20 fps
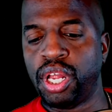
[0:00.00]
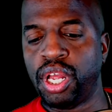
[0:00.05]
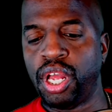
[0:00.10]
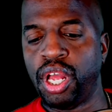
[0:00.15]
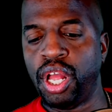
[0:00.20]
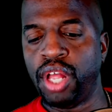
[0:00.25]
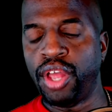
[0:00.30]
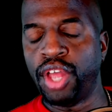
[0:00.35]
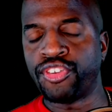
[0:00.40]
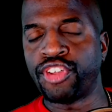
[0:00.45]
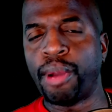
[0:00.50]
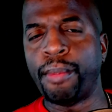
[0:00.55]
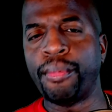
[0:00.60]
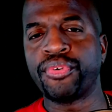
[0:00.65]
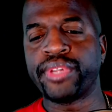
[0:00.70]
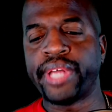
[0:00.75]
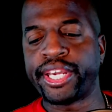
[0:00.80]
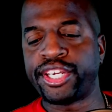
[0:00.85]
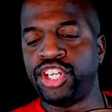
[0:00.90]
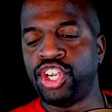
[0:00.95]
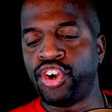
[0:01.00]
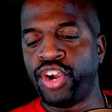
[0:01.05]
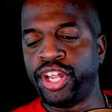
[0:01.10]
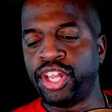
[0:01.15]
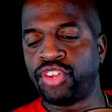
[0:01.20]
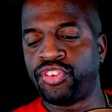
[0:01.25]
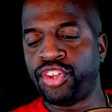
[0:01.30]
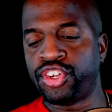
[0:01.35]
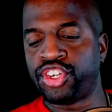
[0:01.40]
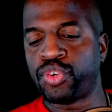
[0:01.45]
it's almost like you're in a
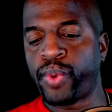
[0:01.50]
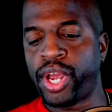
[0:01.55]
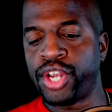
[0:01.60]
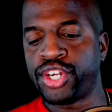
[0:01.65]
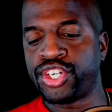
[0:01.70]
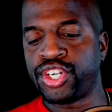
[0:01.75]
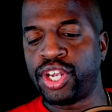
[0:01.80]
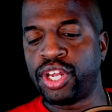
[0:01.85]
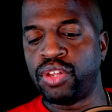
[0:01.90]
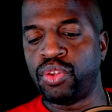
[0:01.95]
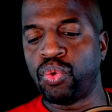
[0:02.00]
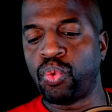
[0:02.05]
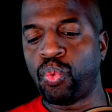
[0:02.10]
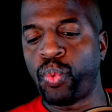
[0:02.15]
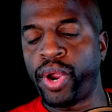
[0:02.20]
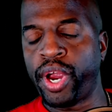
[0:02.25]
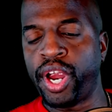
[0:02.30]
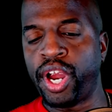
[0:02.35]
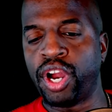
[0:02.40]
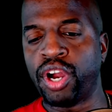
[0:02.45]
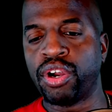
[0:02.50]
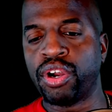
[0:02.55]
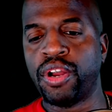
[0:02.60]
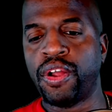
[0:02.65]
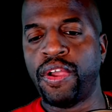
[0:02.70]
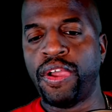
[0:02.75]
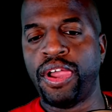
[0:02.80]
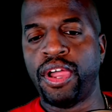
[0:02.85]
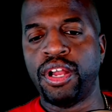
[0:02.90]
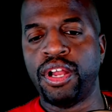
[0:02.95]
situation where
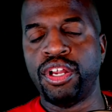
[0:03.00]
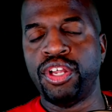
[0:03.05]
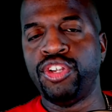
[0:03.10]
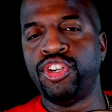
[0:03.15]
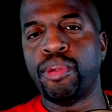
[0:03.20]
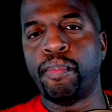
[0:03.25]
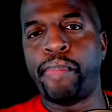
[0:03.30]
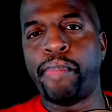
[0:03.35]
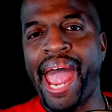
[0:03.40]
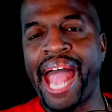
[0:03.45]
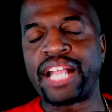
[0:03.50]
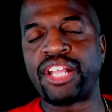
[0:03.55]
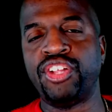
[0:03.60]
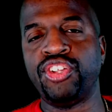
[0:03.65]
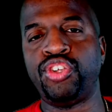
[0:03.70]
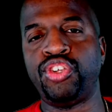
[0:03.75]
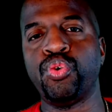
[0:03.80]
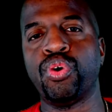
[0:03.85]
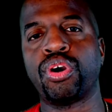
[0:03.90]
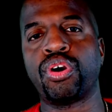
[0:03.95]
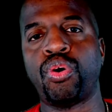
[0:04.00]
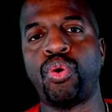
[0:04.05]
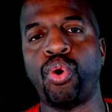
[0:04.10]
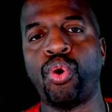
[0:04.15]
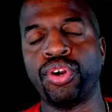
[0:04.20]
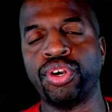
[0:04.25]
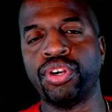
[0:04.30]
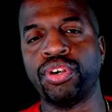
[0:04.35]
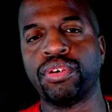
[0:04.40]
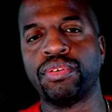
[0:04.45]
you're backed into a
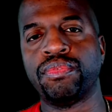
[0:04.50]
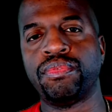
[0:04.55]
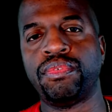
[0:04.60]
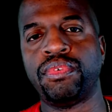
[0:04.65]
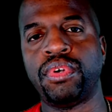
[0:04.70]
corner